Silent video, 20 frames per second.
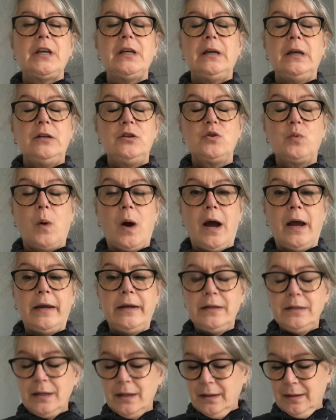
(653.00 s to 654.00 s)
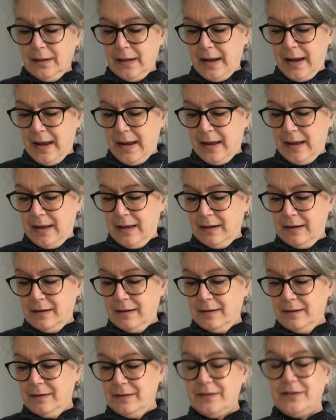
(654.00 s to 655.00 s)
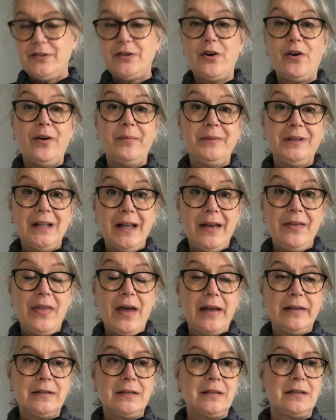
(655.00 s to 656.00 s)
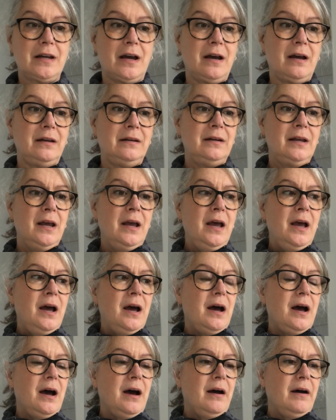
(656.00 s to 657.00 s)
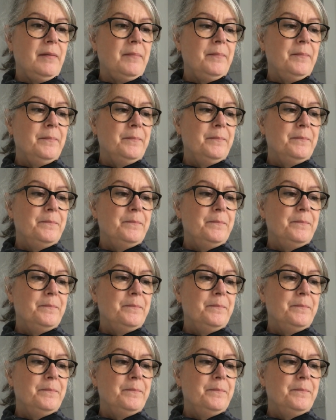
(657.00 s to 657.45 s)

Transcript: entwined. And so I'm glad that's done.